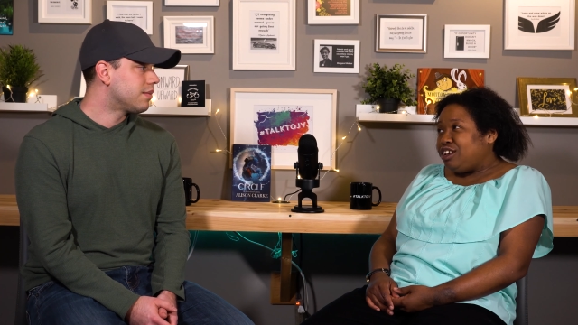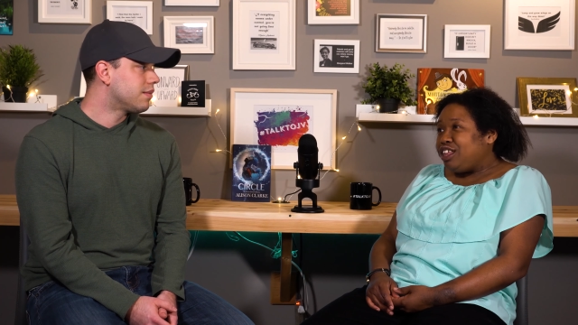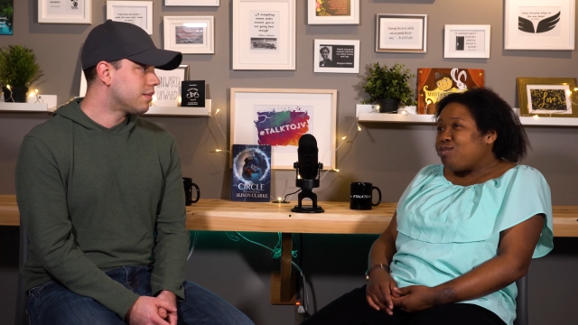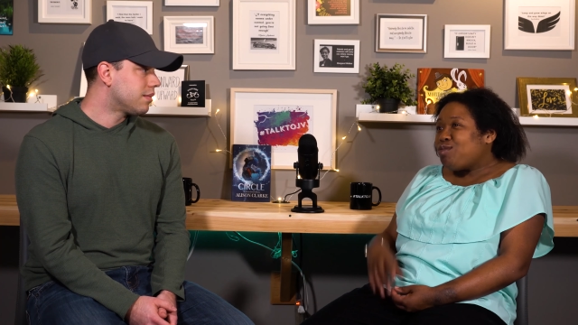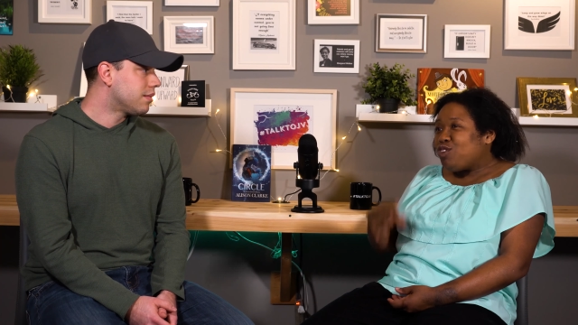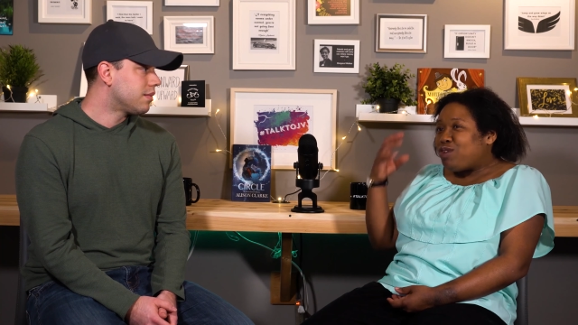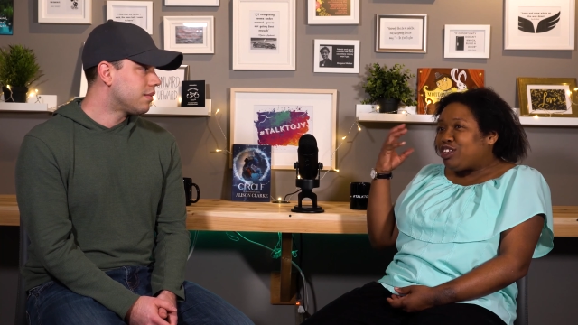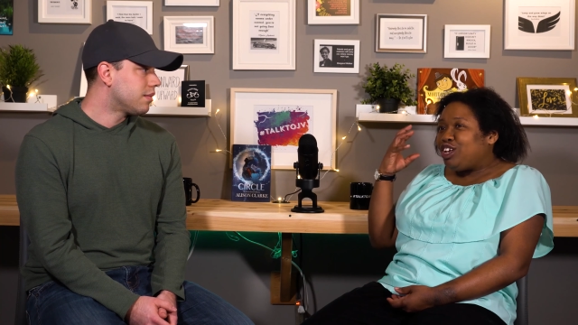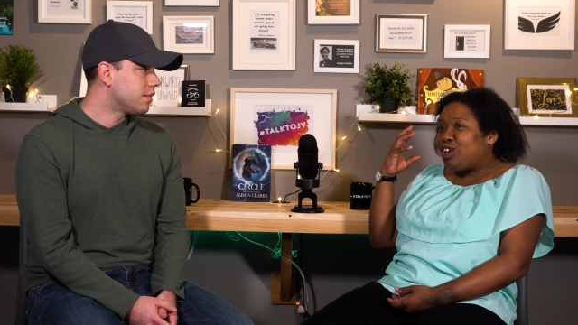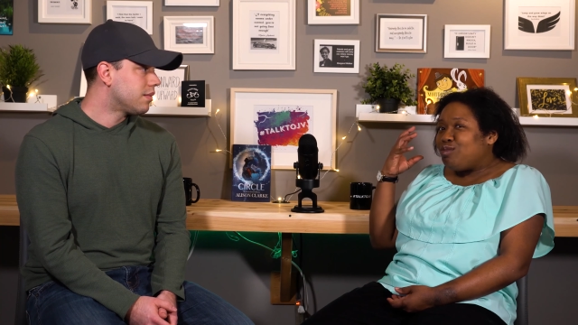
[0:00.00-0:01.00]
Speaker 1: I think people are
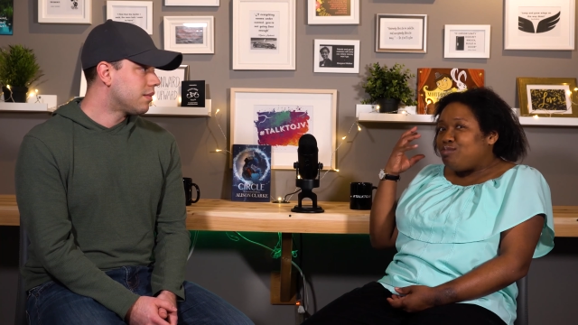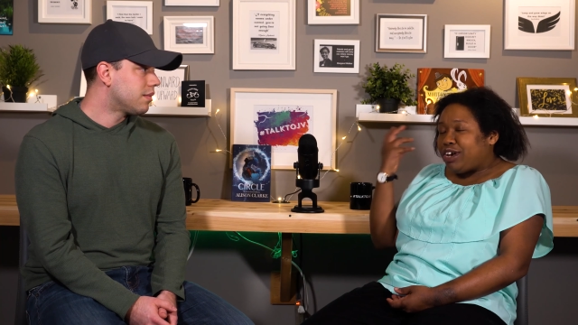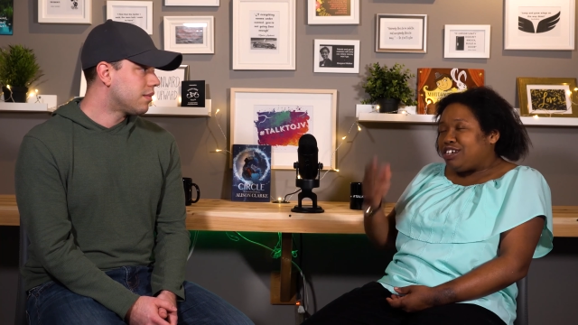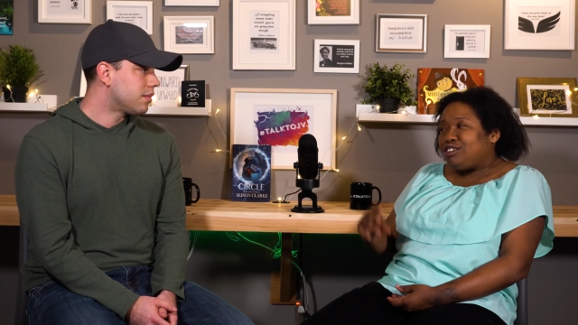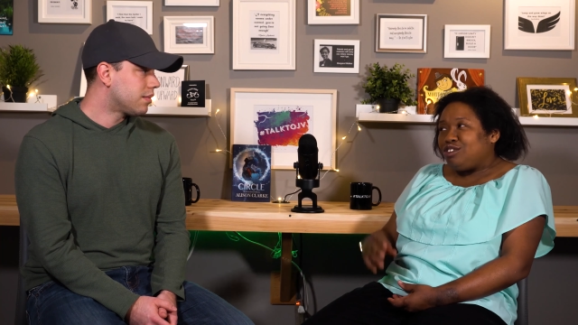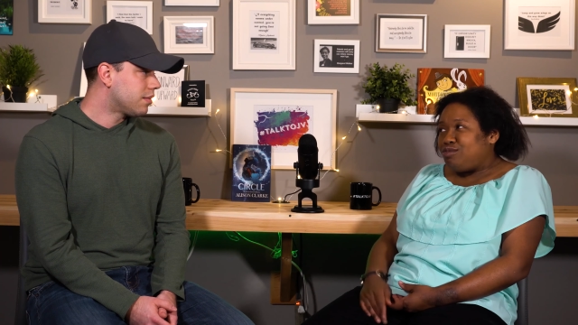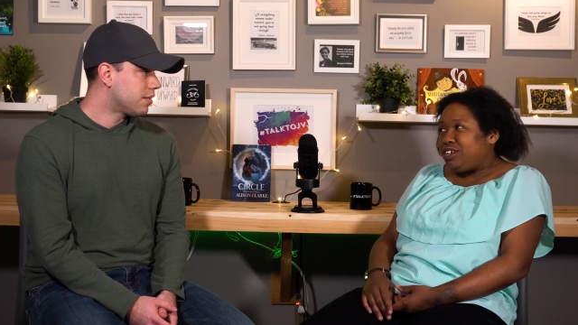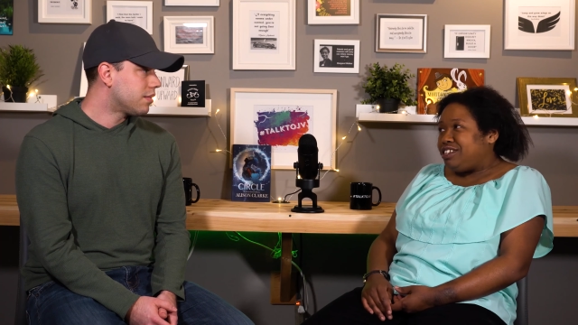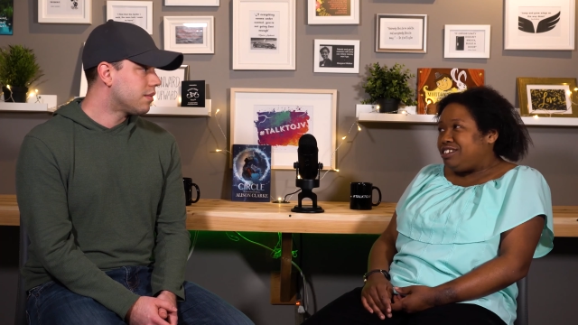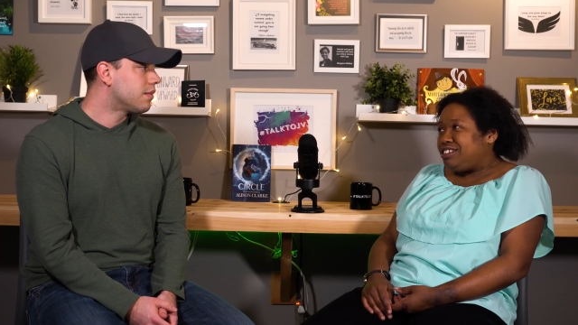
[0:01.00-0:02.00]
expecting
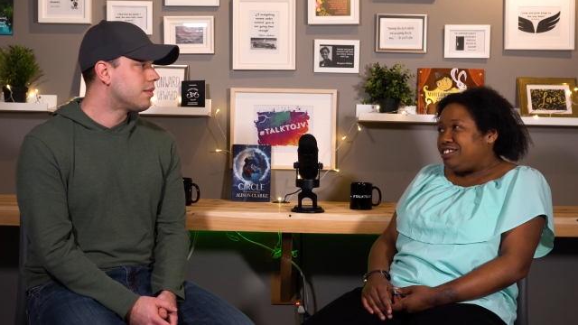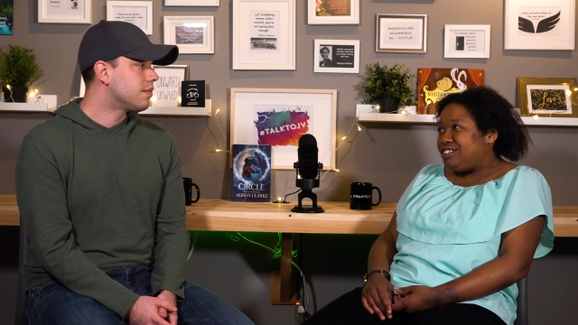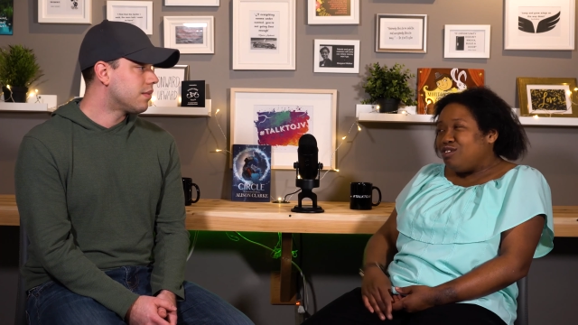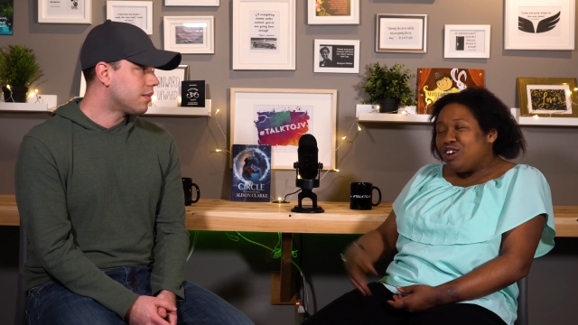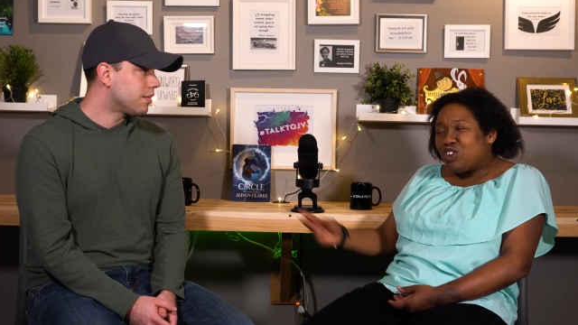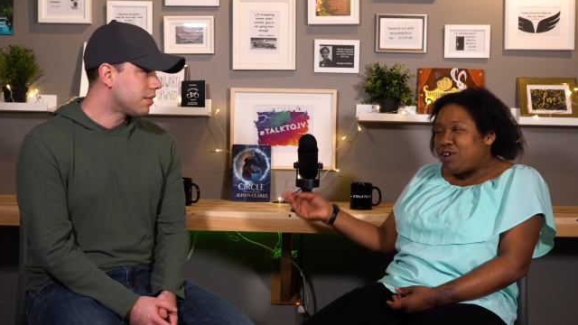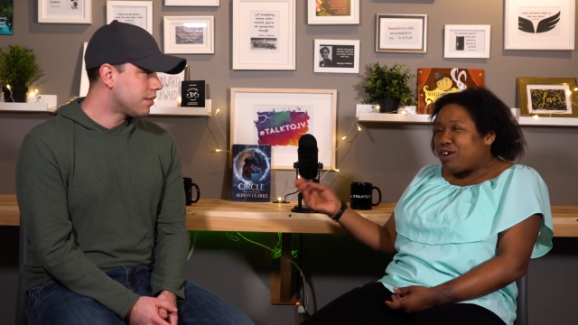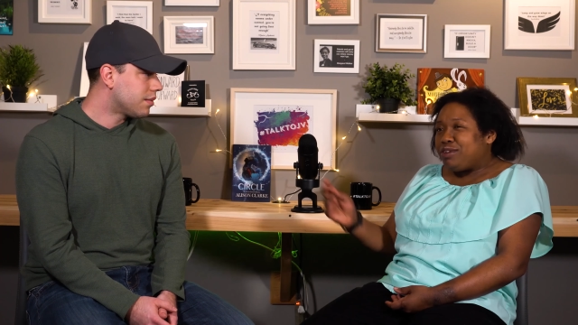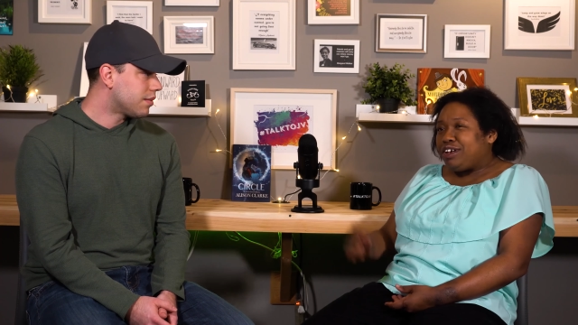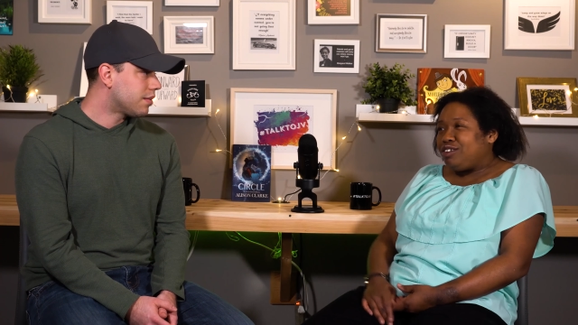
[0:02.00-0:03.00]
masterpiece. Don't
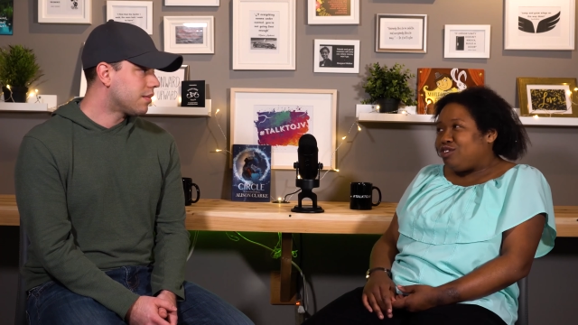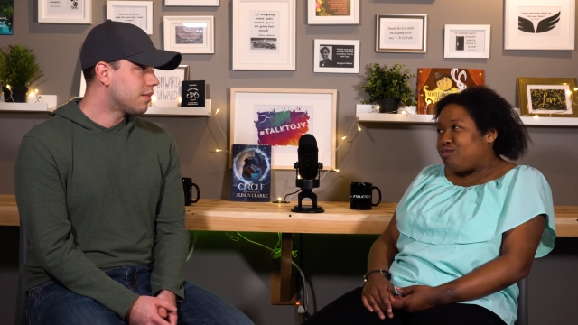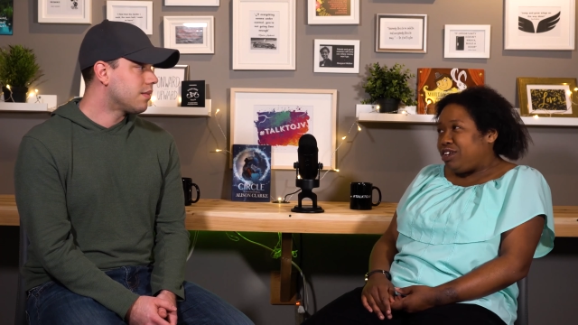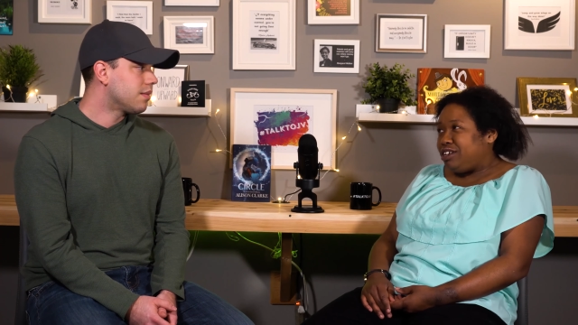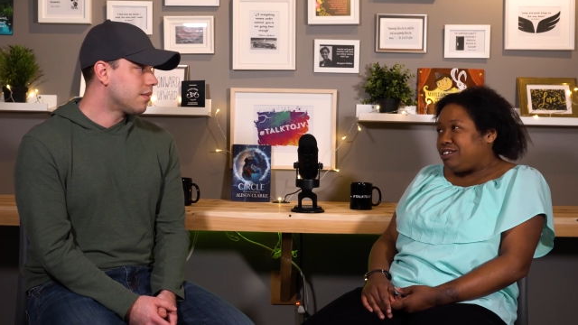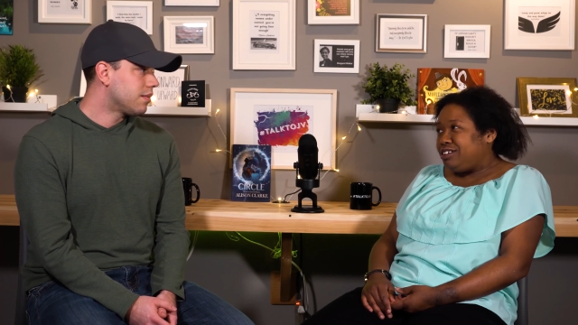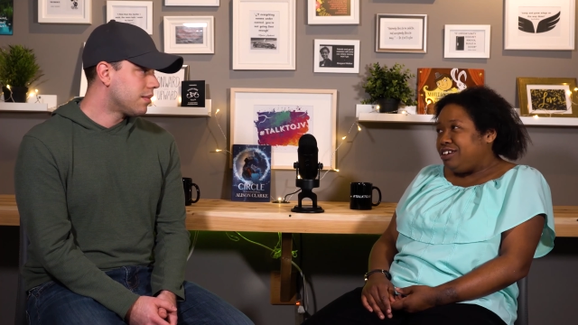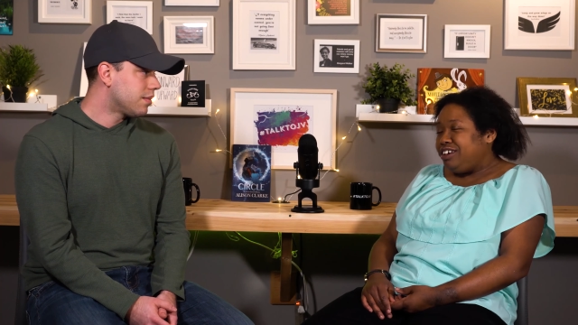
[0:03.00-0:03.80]
expect masterpiece.